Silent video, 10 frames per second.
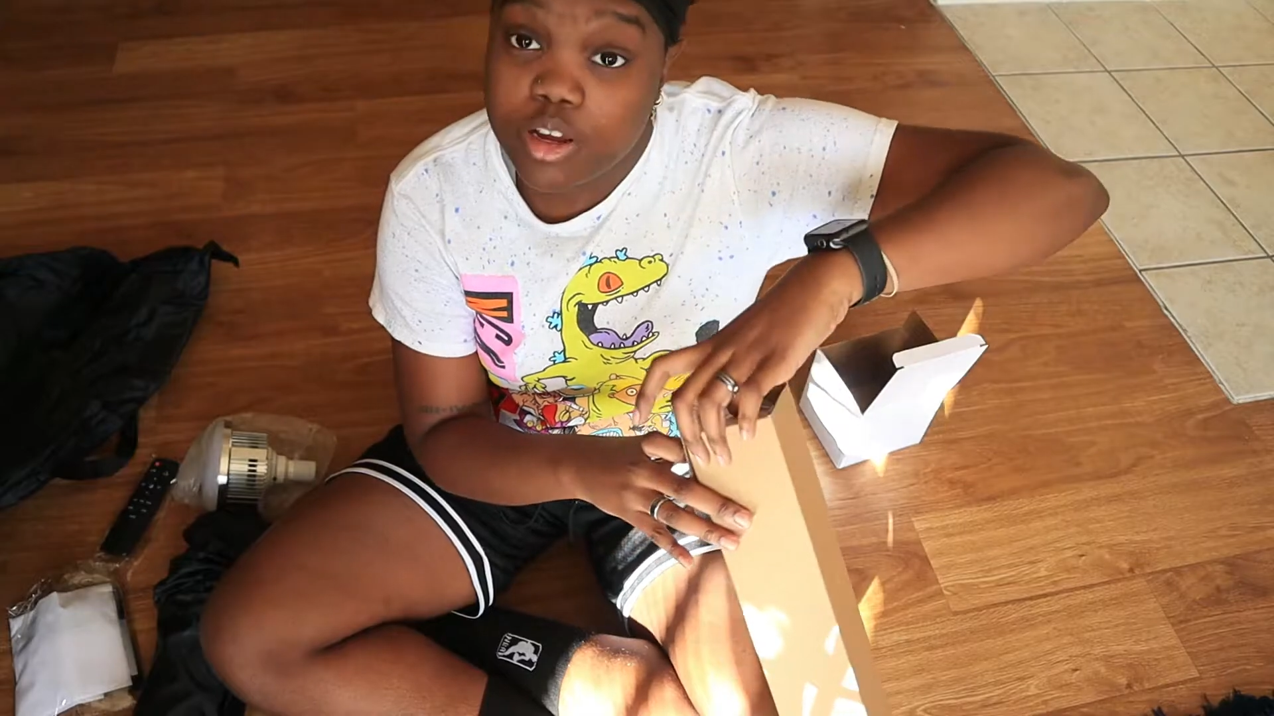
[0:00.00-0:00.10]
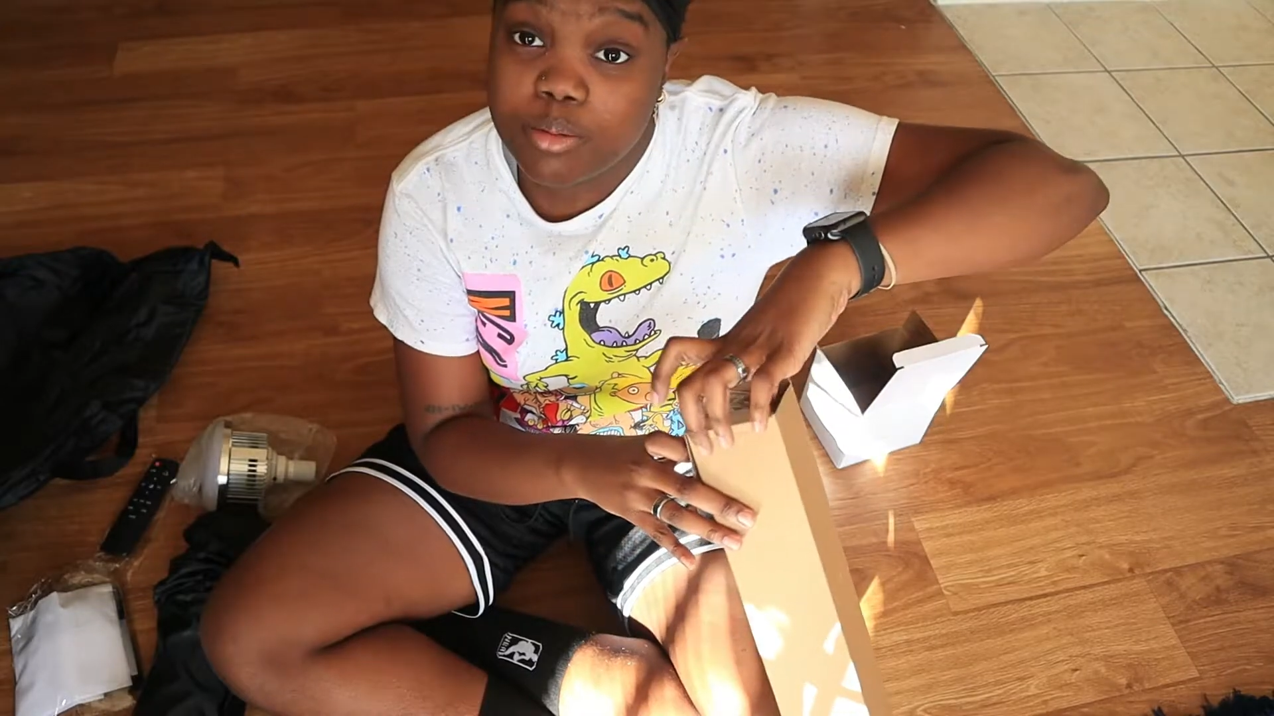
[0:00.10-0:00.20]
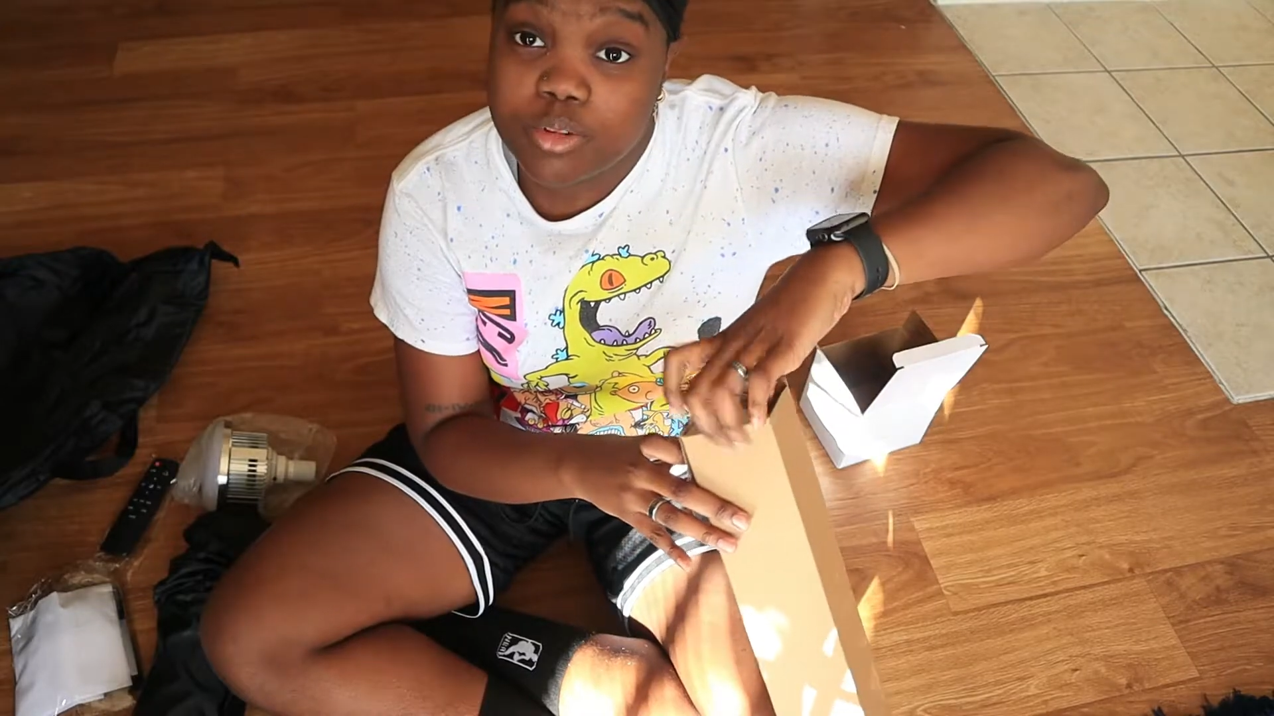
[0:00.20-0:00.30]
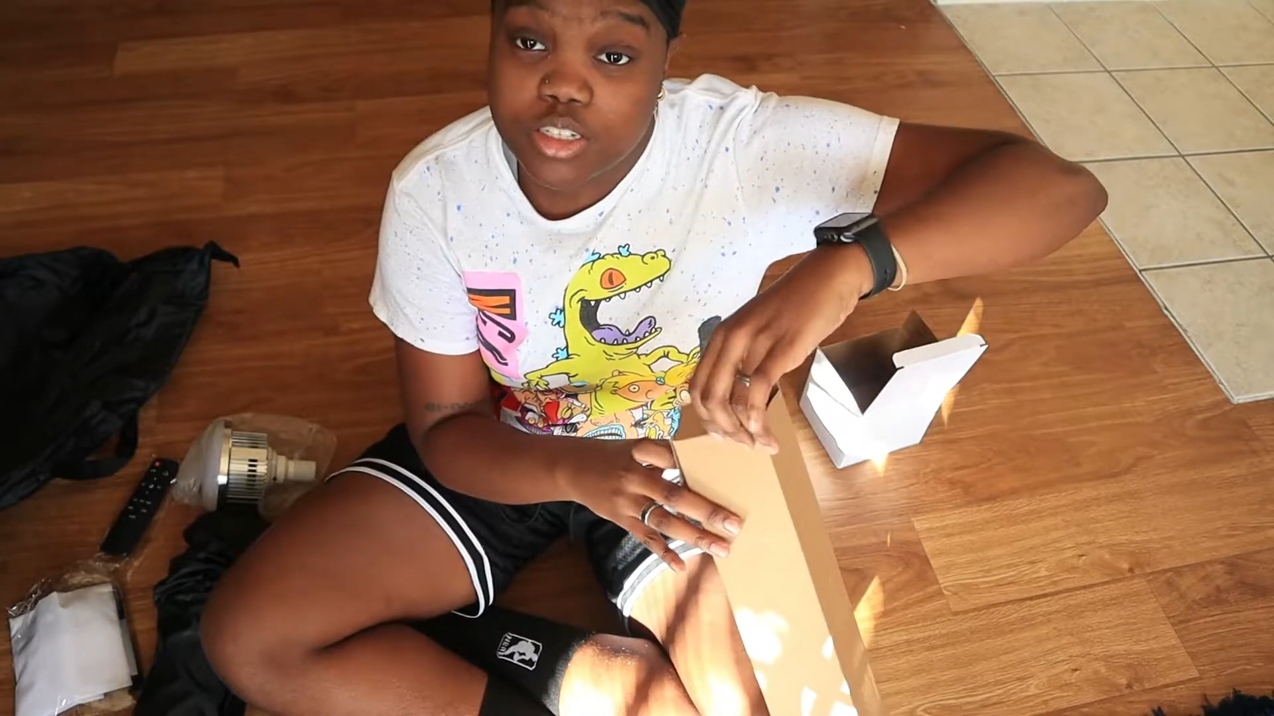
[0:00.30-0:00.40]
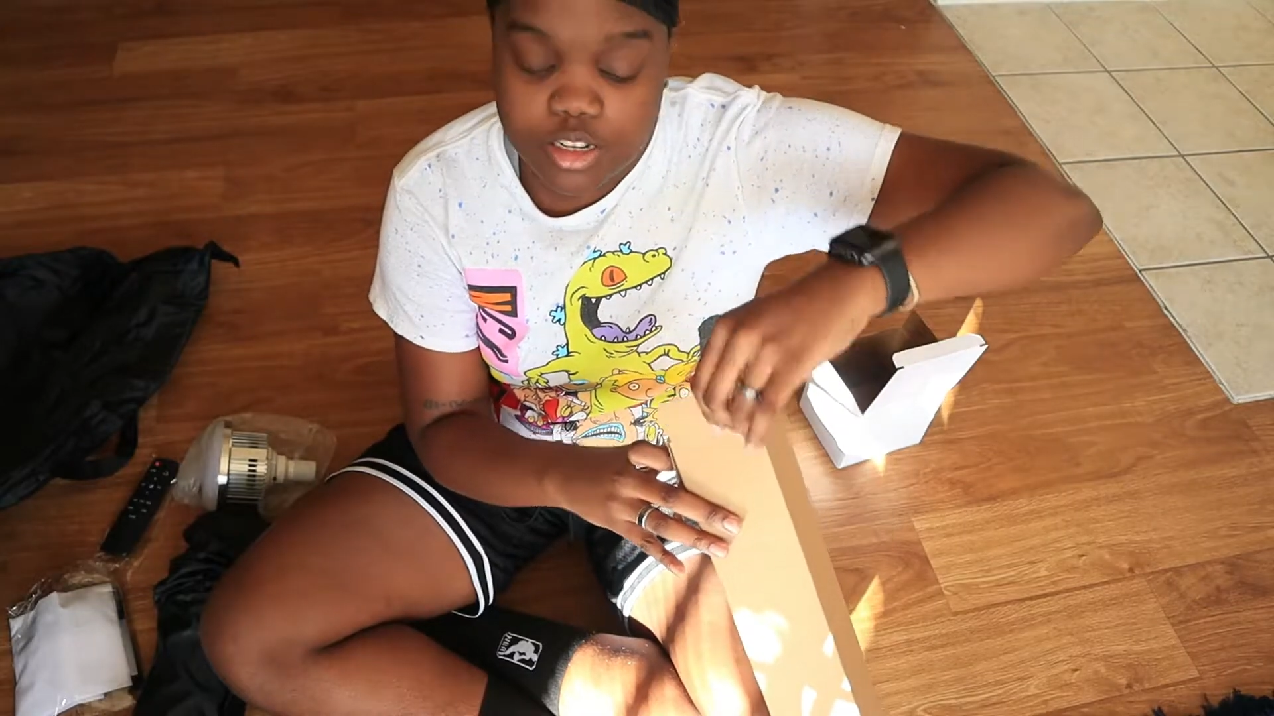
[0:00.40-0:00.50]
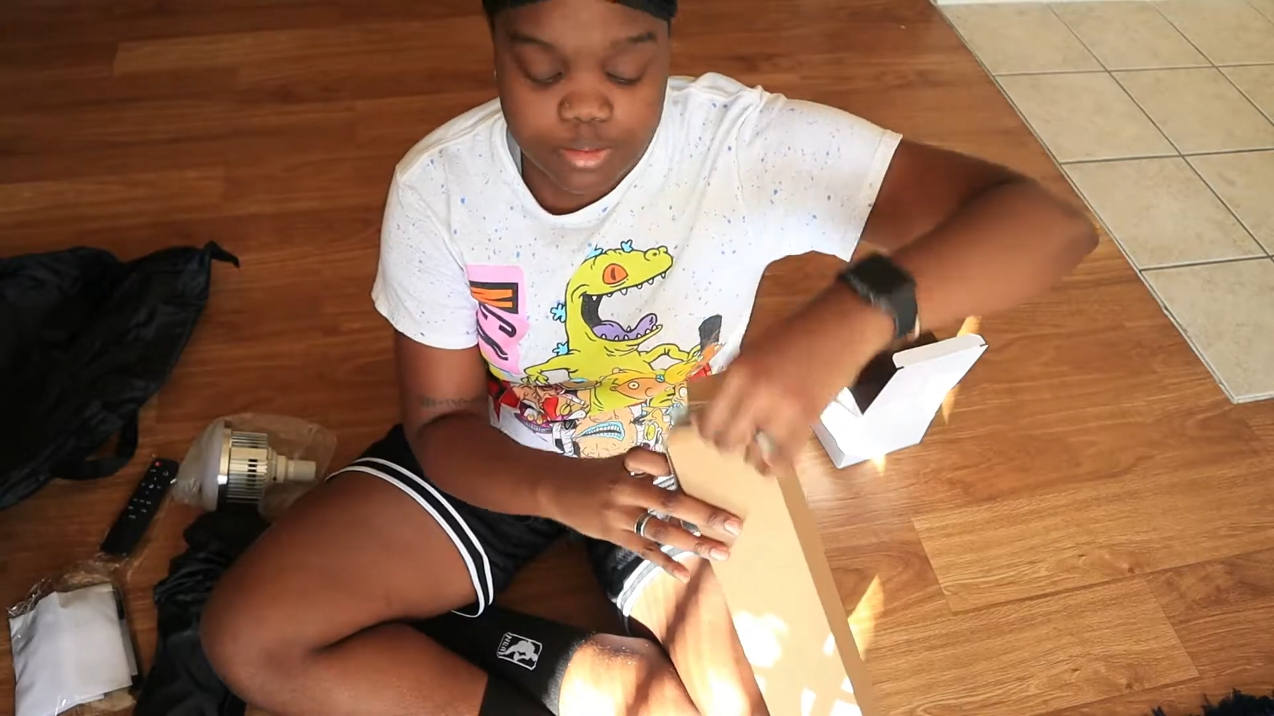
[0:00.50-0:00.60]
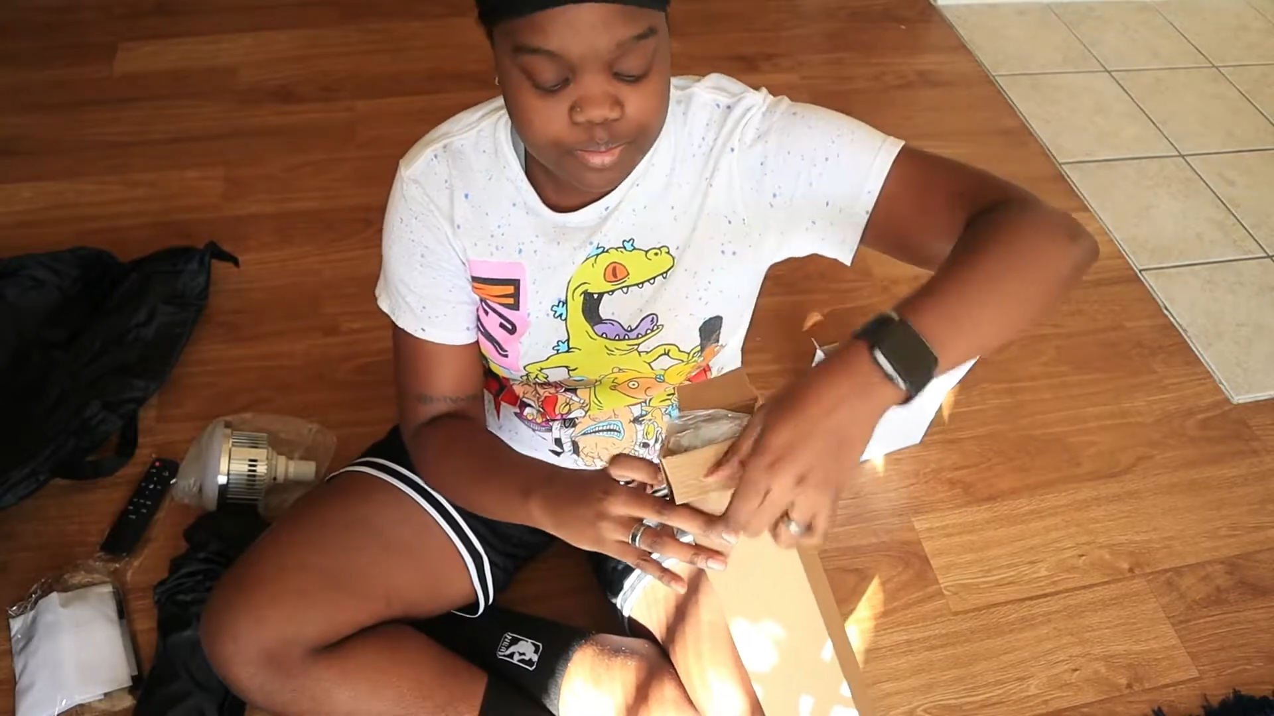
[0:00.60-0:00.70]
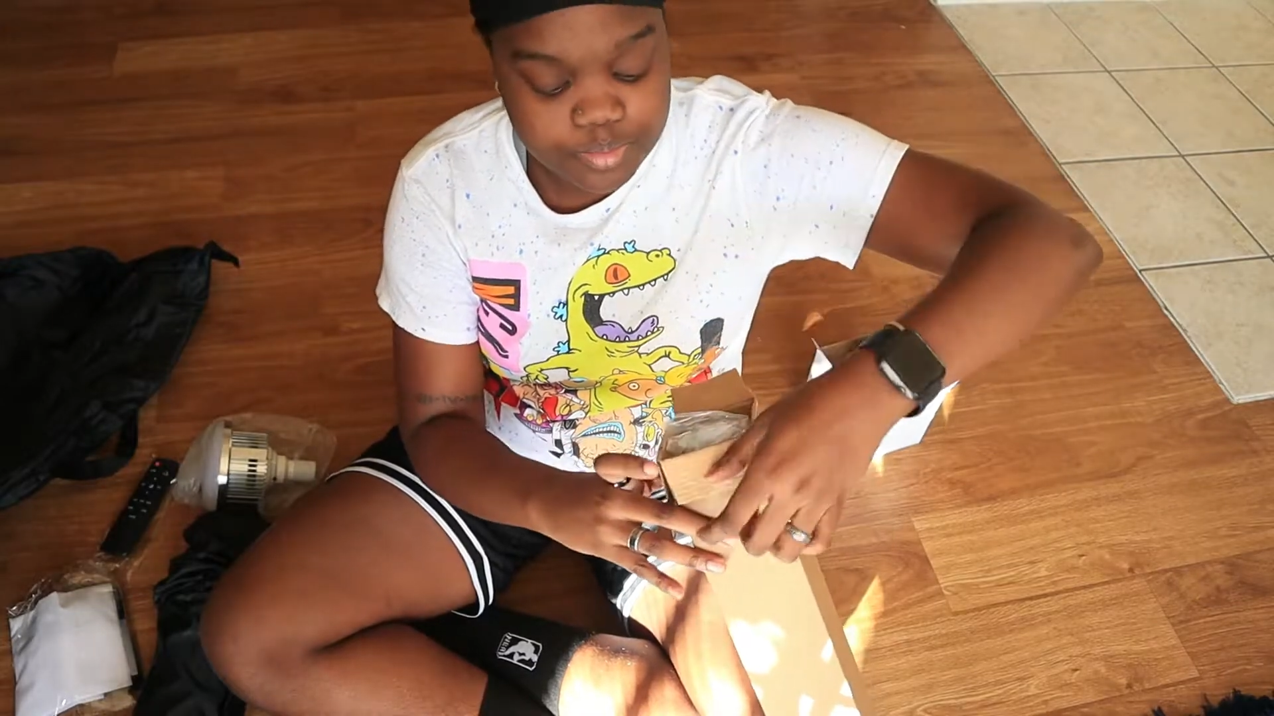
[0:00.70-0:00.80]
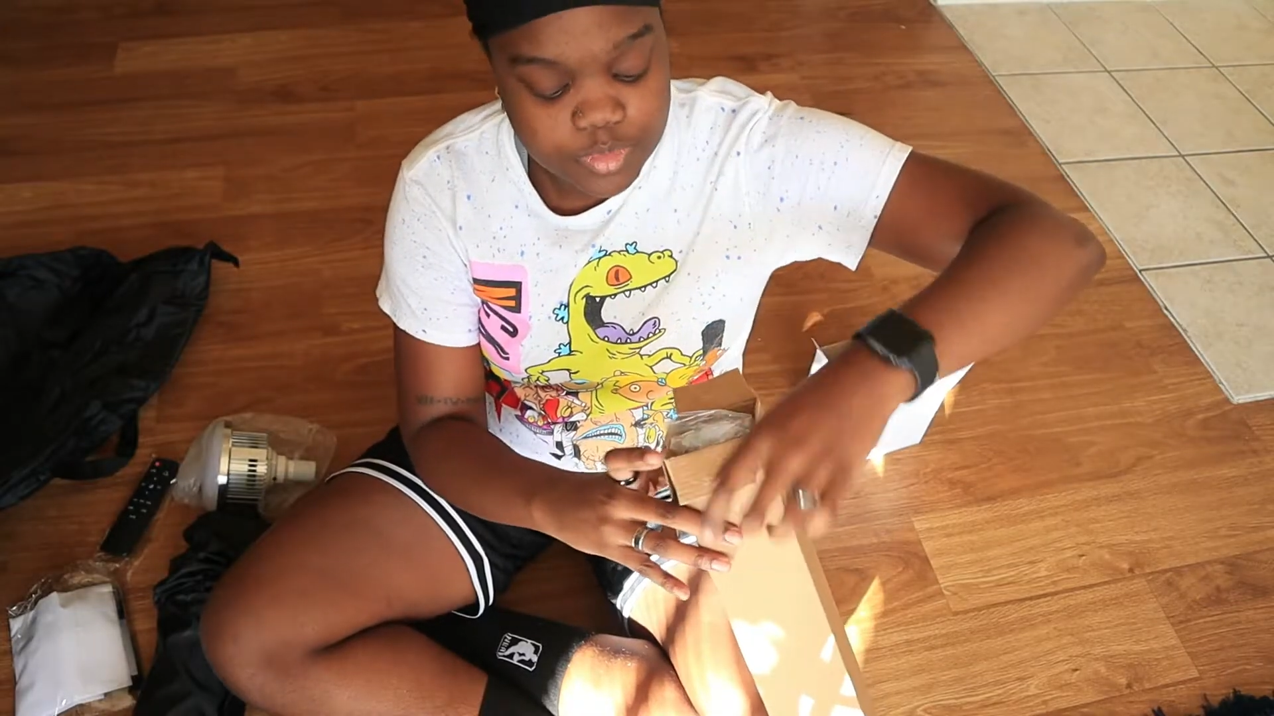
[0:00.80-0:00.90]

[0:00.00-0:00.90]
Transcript: Amazon